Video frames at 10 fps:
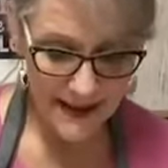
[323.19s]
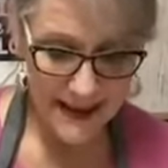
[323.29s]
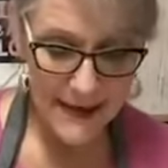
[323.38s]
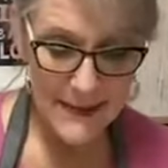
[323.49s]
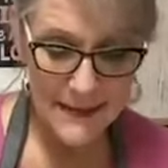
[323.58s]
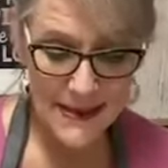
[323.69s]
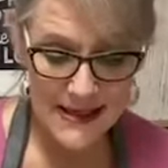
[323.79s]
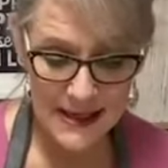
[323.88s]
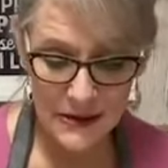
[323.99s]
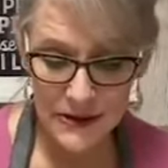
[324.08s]
And I made my
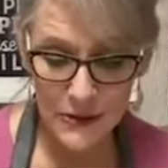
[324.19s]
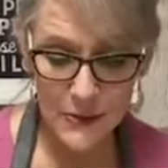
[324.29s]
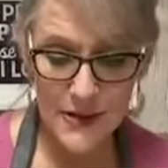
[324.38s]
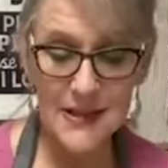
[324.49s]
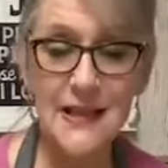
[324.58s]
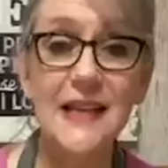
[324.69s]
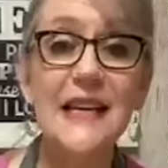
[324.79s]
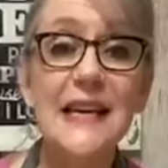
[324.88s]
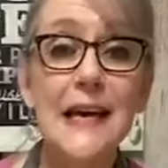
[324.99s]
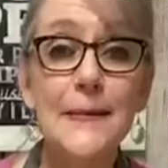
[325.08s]
sourdough bread today. It
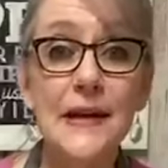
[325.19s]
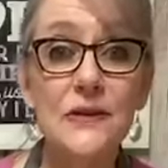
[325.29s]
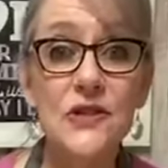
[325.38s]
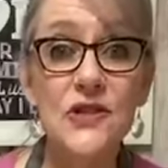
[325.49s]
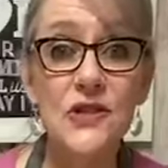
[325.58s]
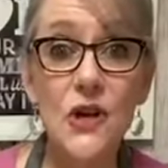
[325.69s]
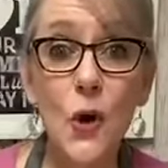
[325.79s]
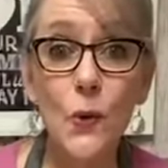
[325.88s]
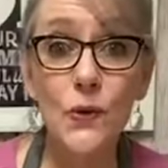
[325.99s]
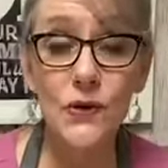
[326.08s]
came out
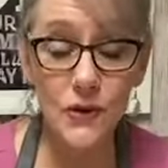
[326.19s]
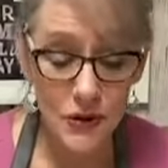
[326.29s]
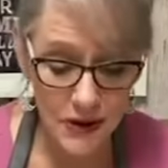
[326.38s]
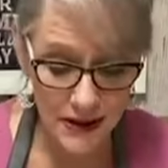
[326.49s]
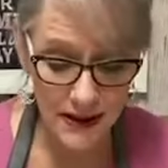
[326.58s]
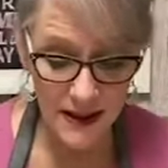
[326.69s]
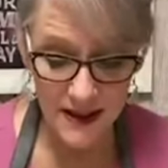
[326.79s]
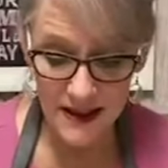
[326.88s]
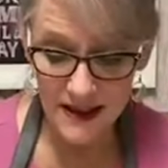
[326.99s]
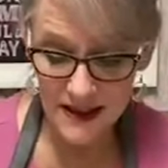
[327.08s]
so good.
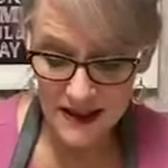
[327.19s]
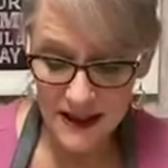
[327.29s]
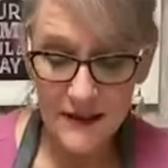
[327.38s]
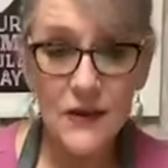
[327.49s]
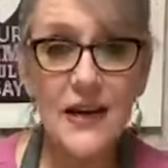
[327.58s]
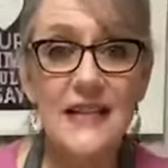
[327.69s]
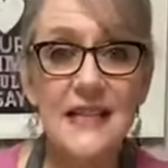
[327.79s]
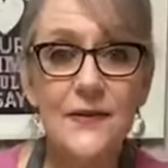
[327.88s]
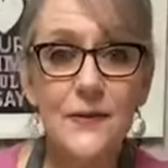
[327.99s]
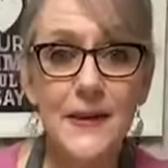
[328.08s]
You guys
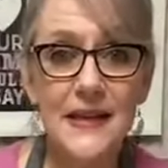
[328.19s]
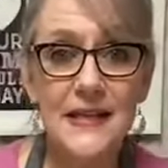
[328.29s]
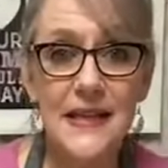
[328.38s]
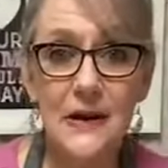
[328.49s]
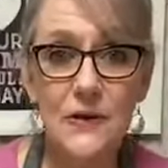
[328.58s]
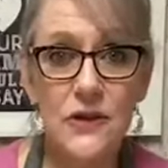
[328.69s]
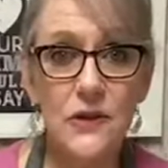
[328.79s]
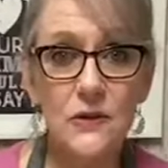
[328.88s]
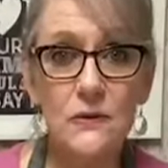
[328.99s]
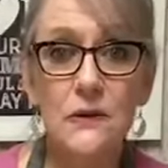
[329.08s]
ever made
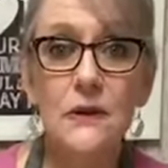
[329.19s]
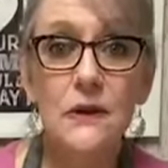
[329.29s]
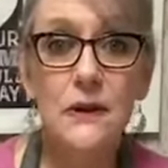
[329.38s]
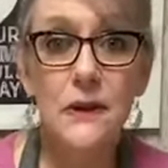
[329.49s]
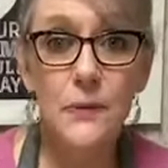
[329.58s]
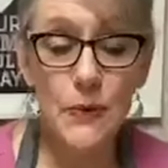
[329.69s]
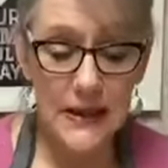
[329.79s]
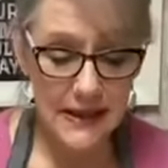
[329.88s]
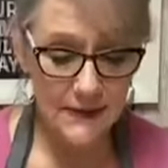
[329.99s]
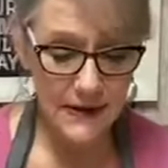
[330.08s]
sourdough
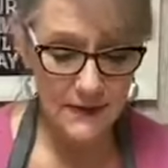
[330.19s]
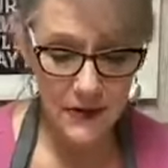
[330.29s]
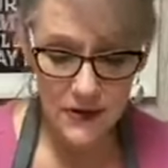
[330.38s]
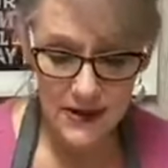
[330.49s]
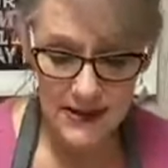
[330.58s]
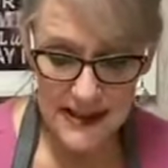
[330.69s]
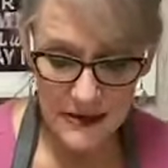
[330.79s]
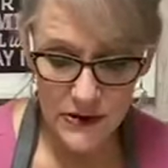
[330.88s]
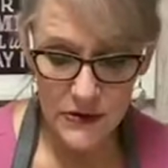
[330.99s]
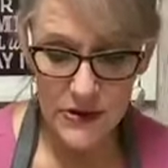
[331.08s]
bread? Have you ever used a
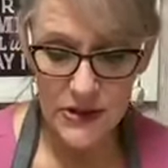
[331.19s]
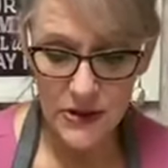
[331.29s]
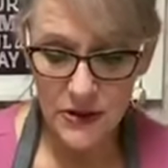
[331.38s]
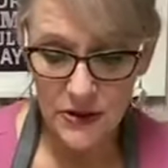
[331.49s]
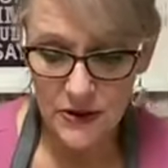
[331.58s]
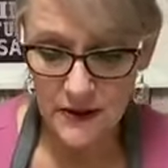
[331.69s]
sourdough starter?